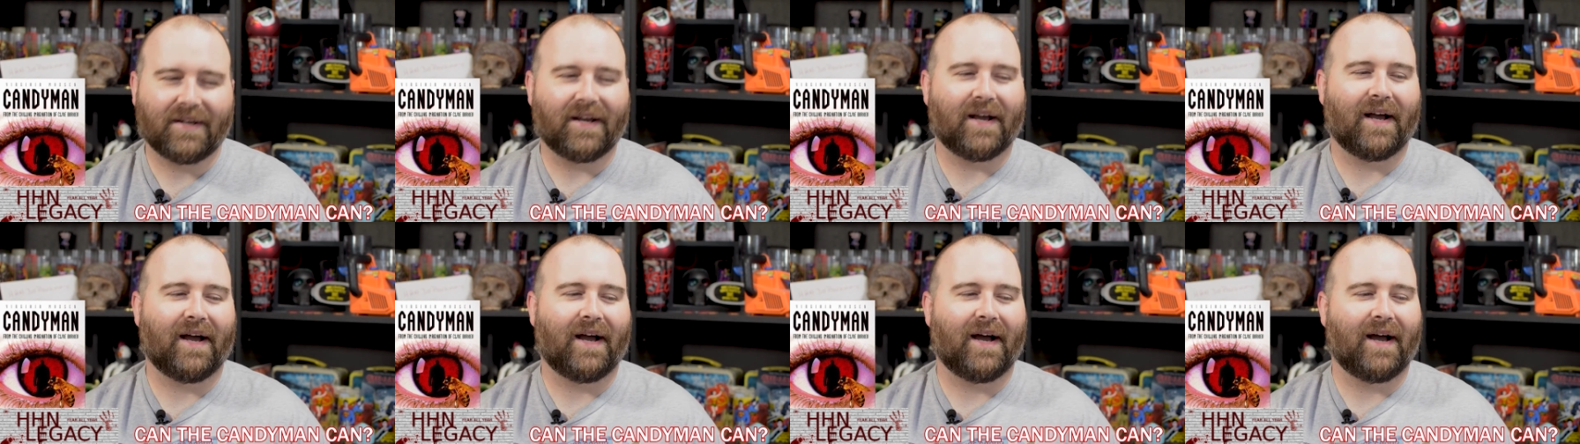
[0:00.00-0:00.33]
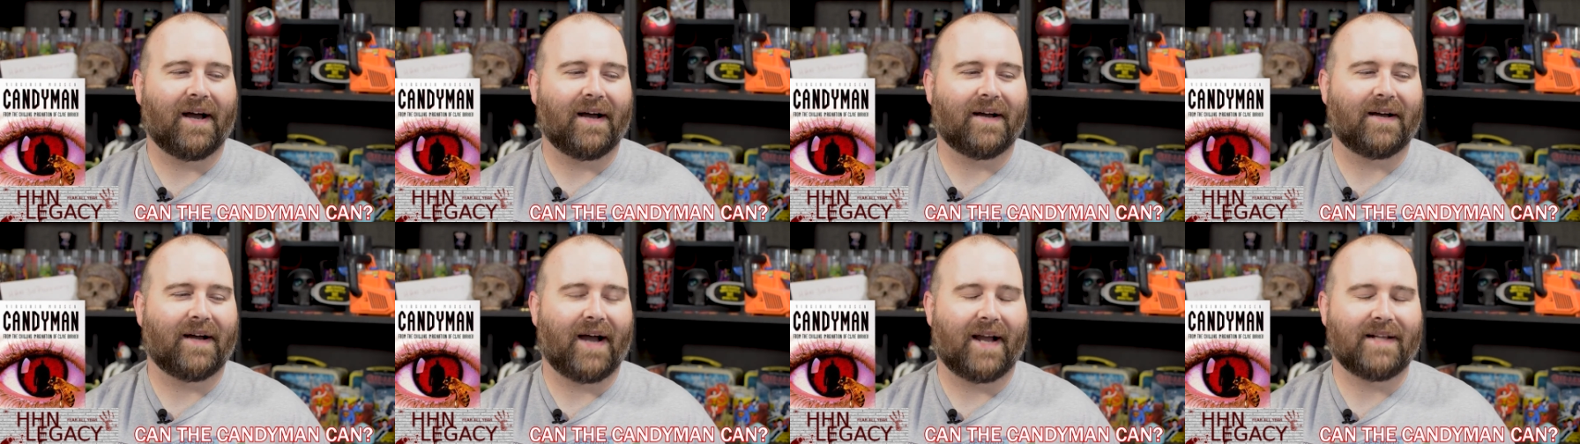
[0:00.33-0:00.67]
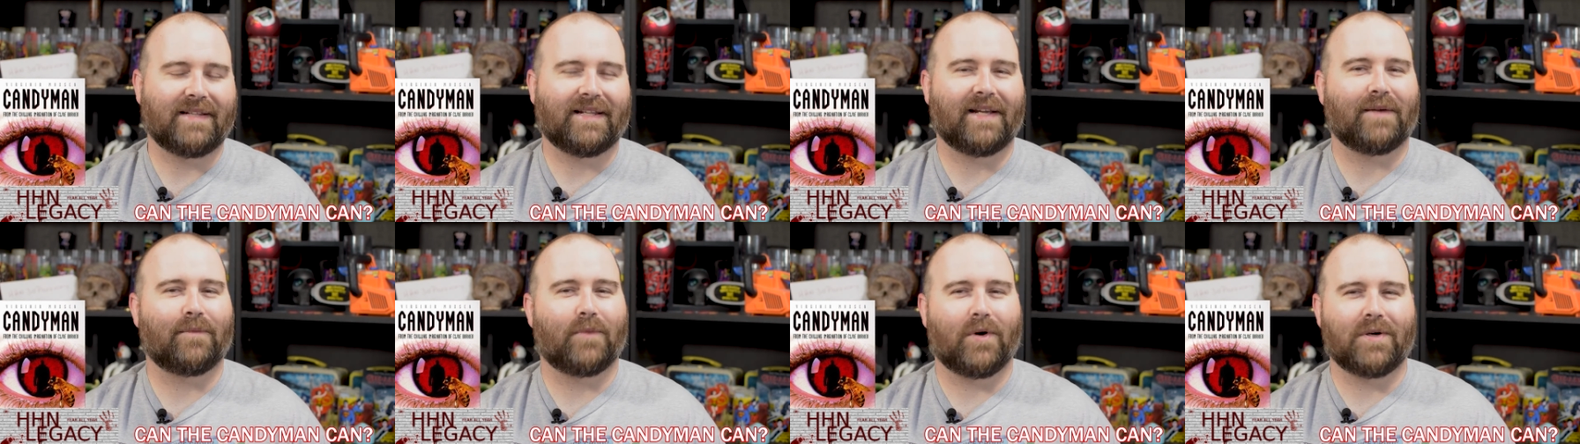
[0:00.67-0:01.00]

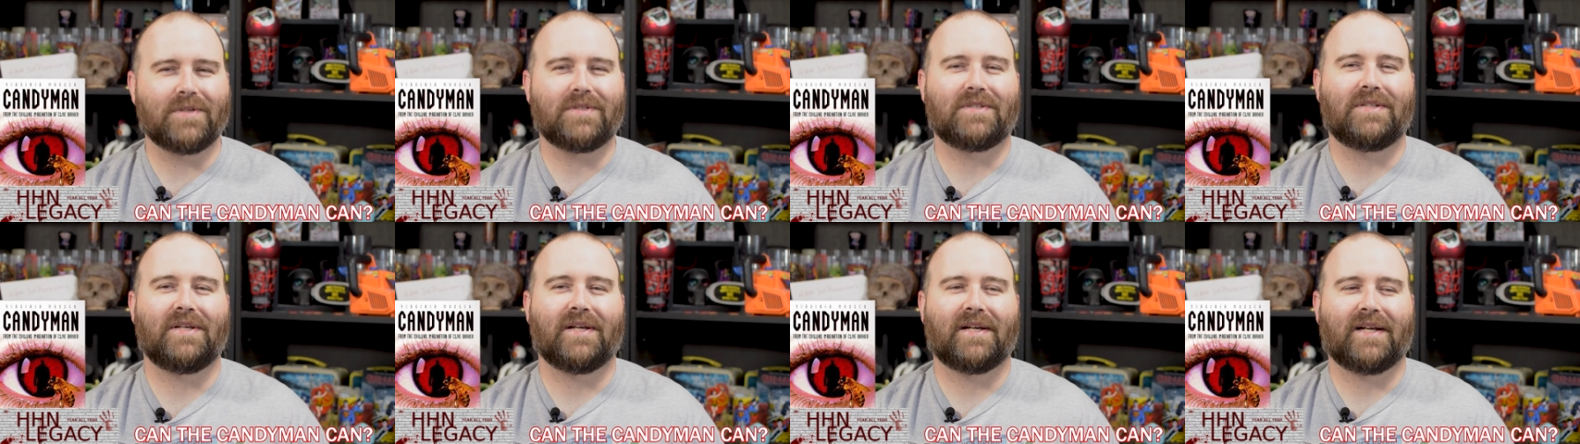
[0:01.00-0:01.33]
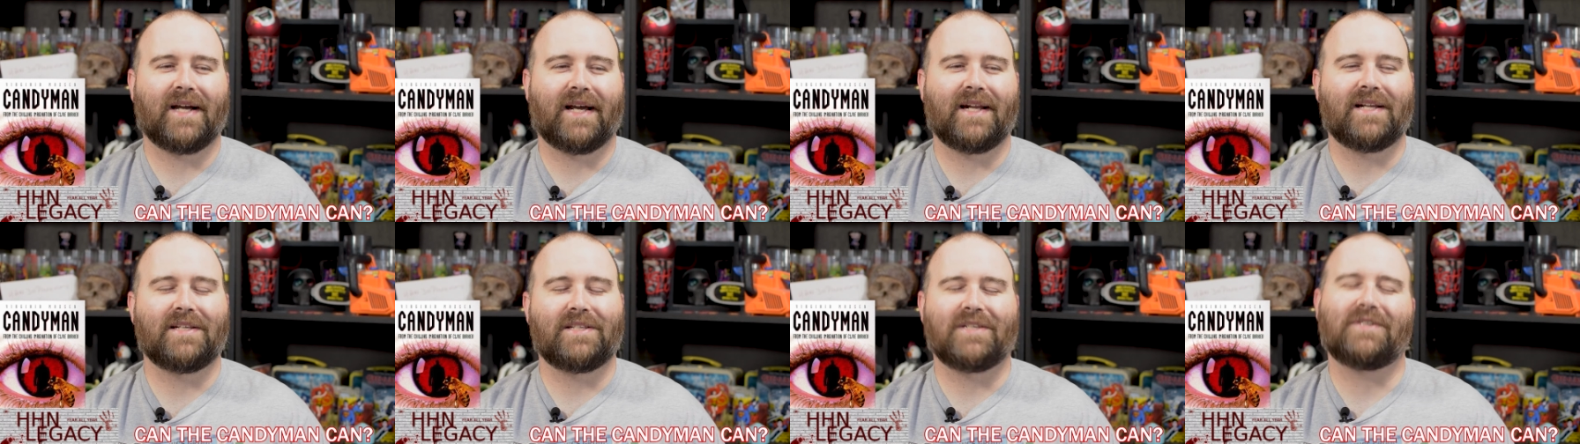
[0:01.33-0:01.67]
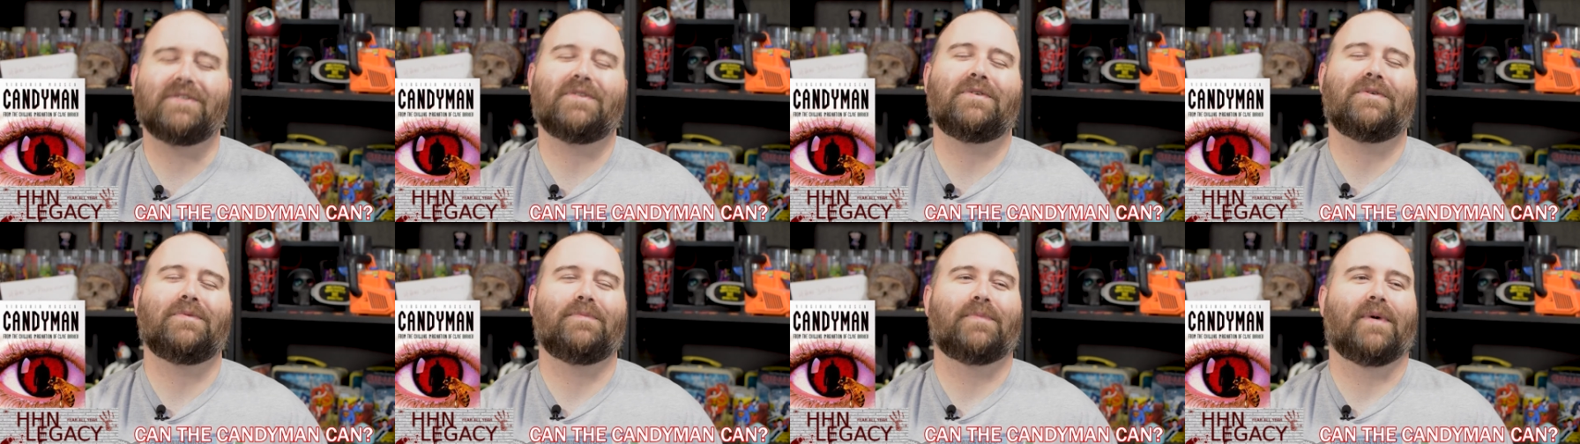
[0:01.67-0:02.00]
I think most of you kind of
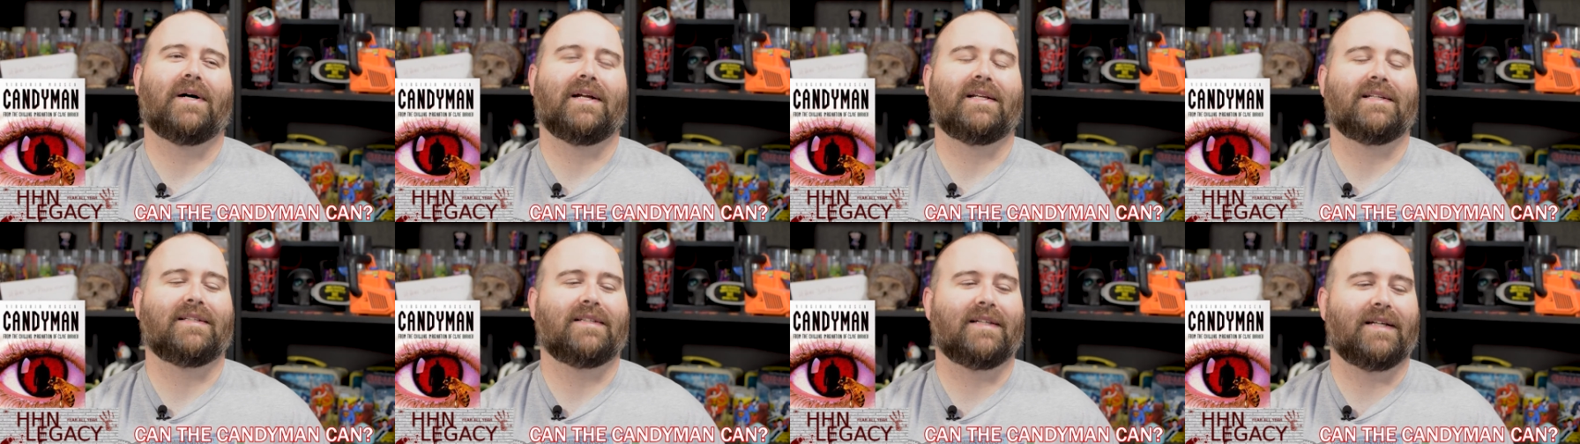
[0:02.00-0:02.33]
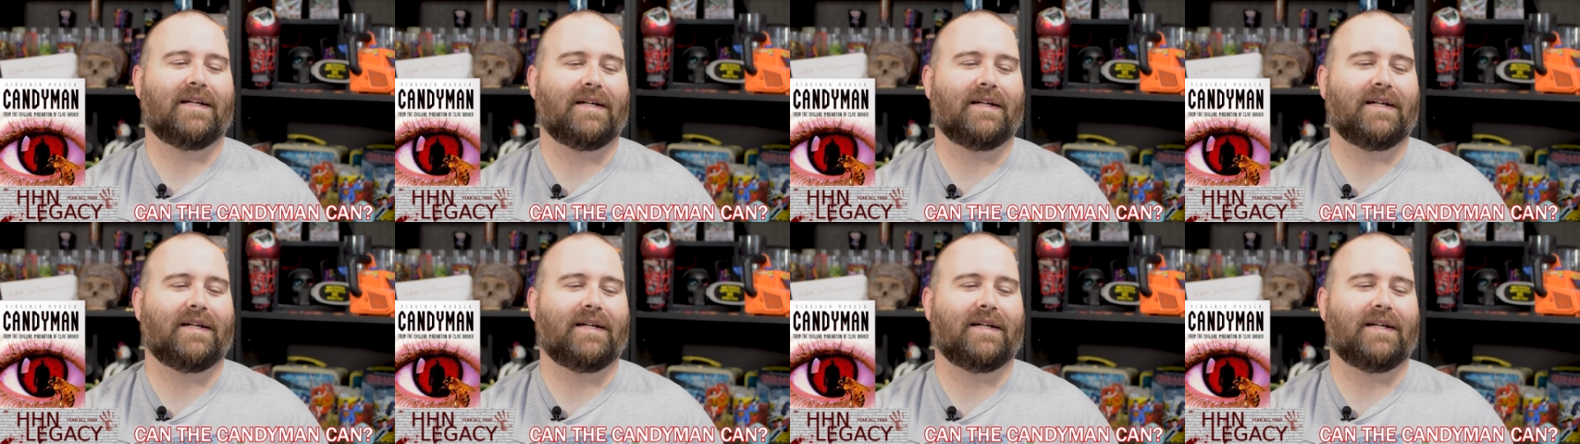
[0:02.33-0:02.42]
do, but